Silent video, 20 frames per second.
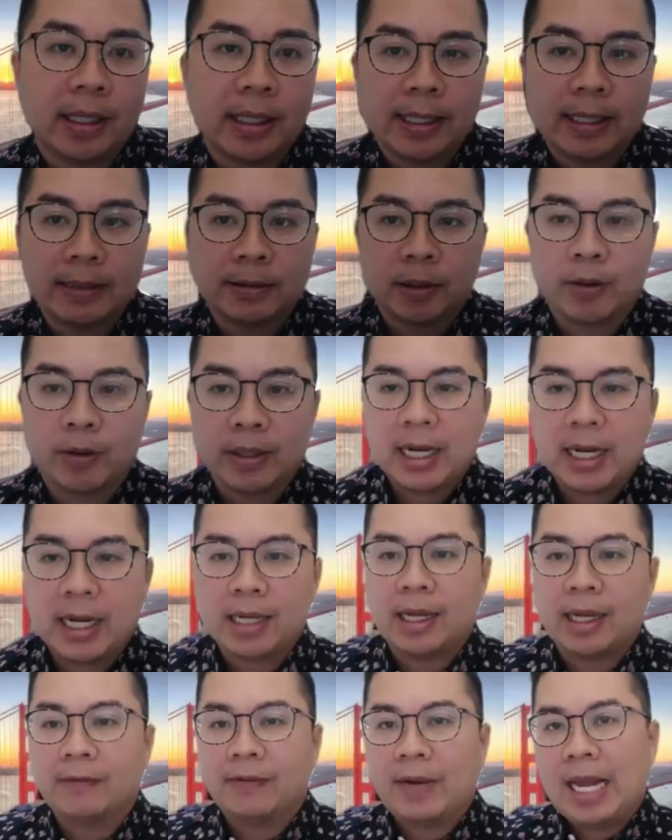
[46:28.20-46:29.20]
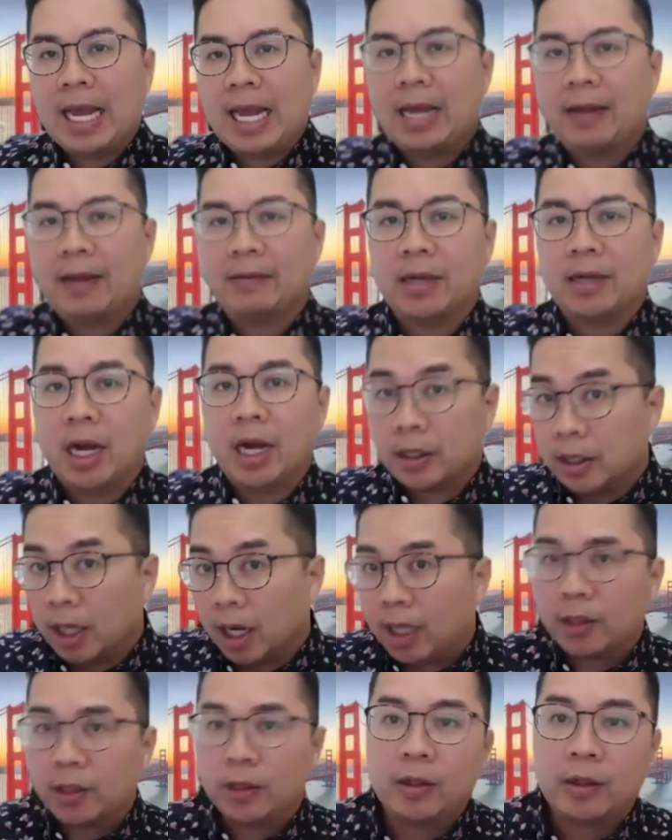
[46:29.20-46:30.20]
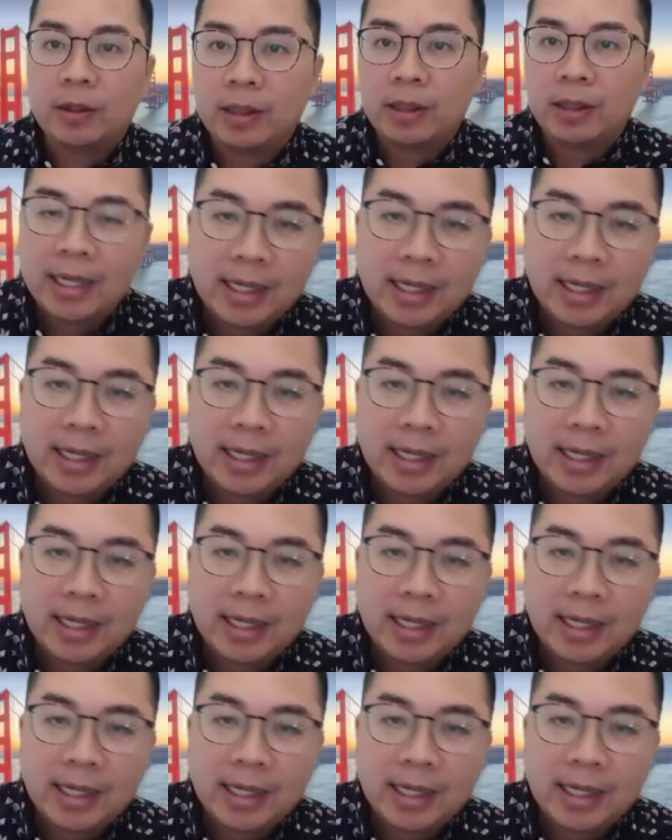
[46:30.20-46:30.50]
So again, if I have $1